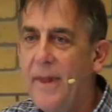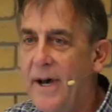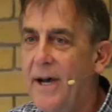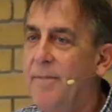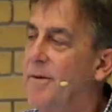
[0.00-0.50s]

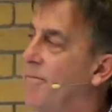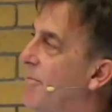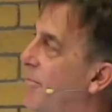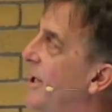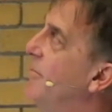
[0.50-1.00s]
I'm
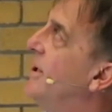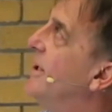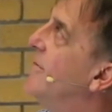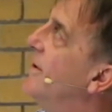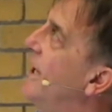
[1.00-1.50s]
a big
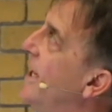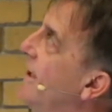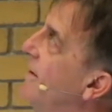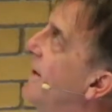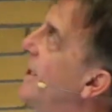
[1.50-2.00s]
believer in
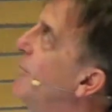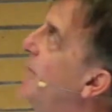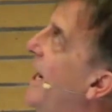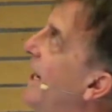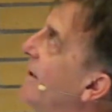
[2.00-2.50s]
adding time
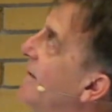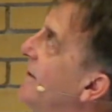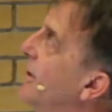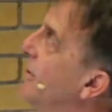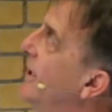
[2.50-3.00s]
back as
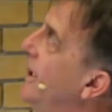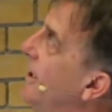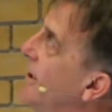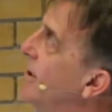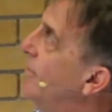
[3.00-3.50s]
an
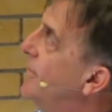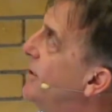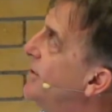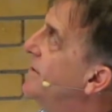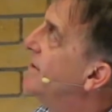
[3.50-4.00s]
ingredient in our
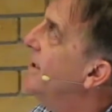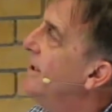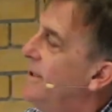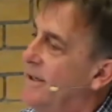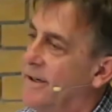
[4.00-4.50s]
foods,
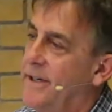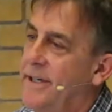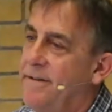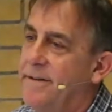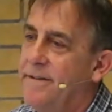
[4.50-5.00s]
in our
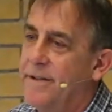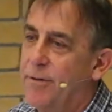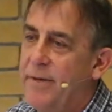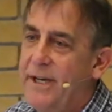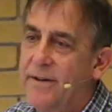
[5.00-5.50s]
kitchens, in
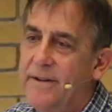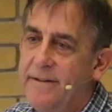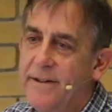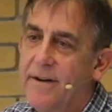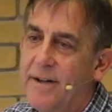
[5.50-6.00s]
our
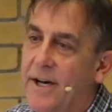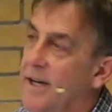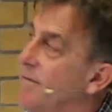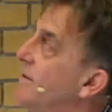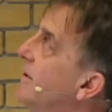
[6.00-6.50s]
bakeries, in our
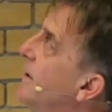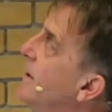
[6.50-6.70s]
lives.